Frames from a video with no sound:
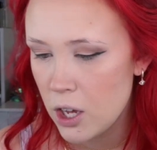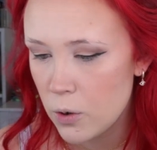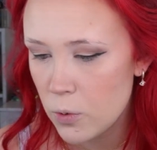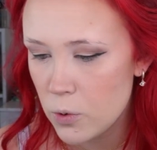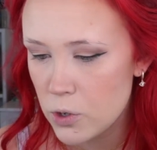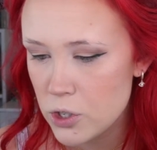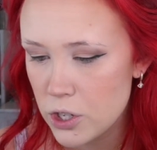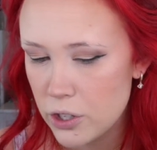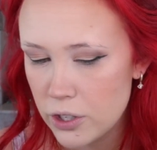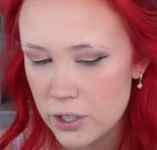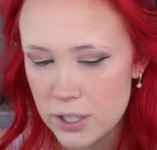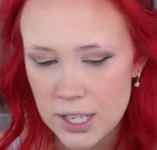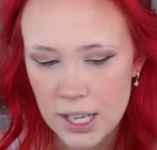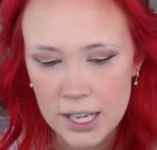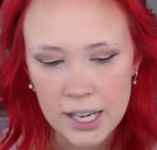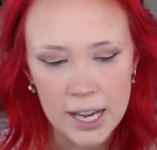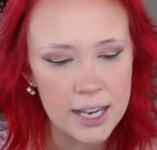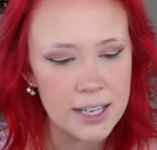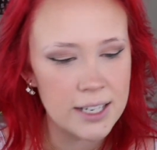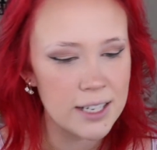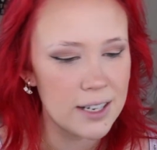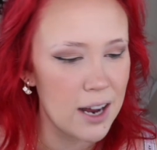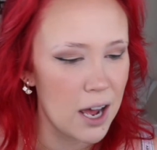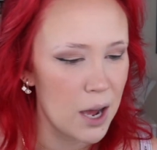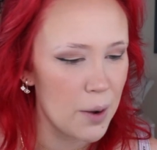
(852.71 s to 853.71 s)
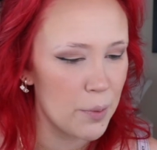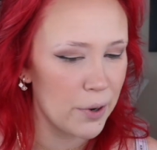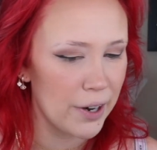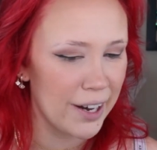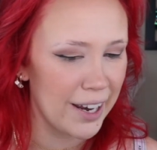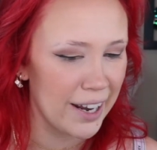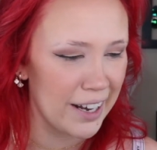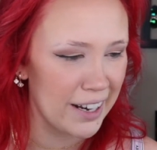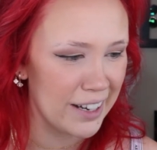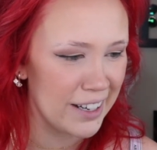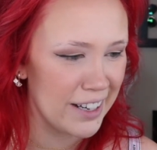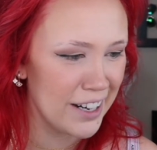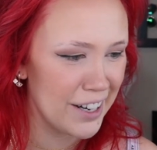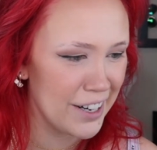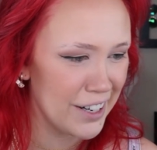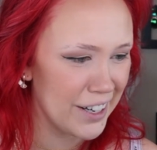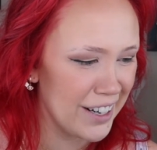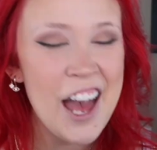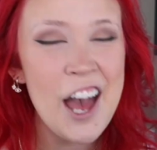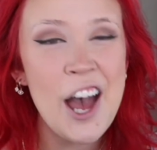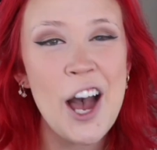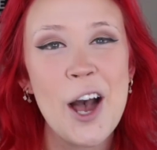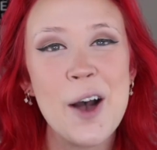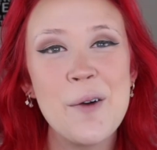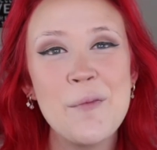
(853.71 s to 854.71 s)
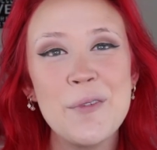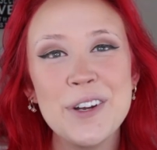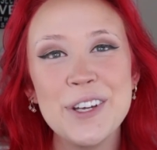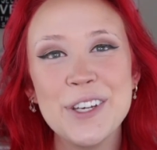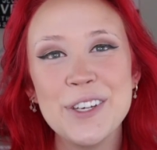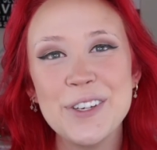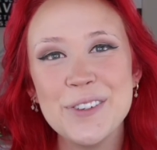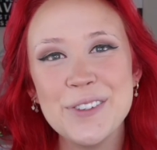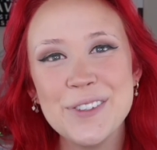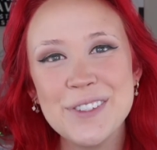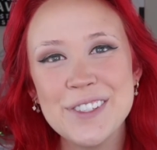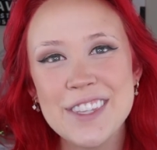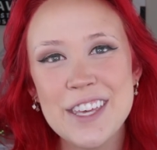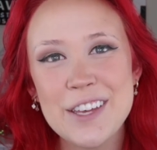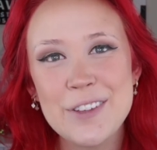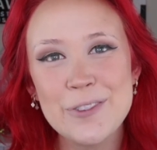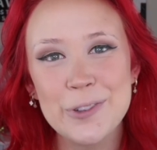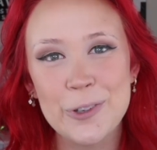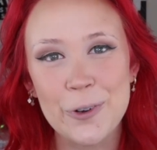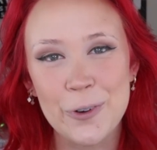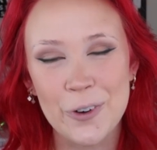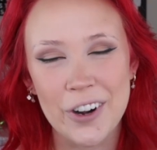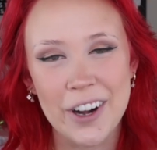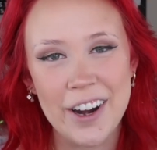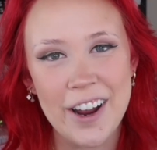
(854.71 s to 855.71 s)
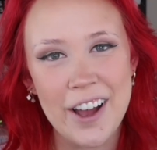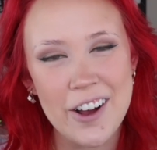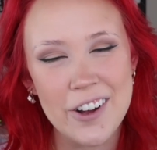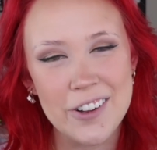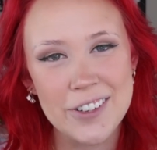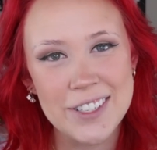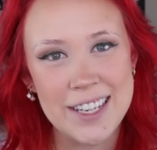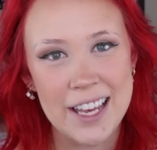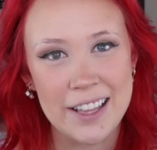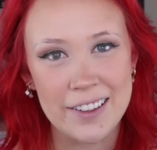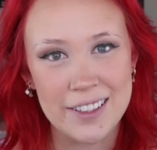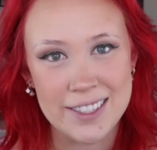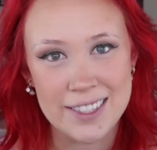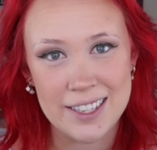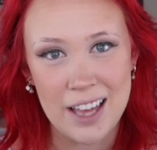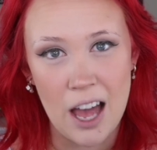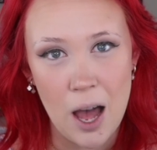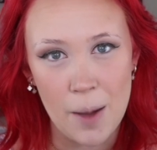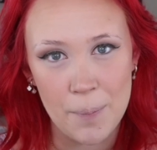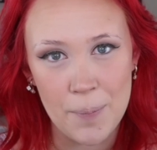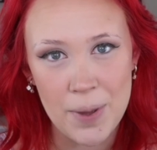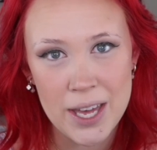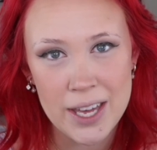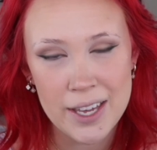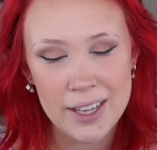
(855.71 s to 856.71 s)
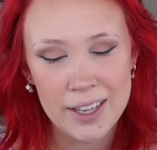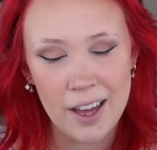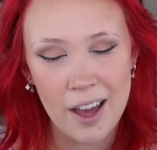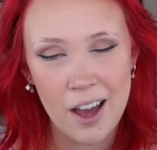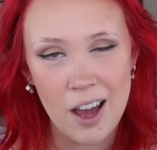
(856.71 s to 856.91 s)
which it looks like I did not bring it in here, I'm gonna use the L'Oreal Telescopic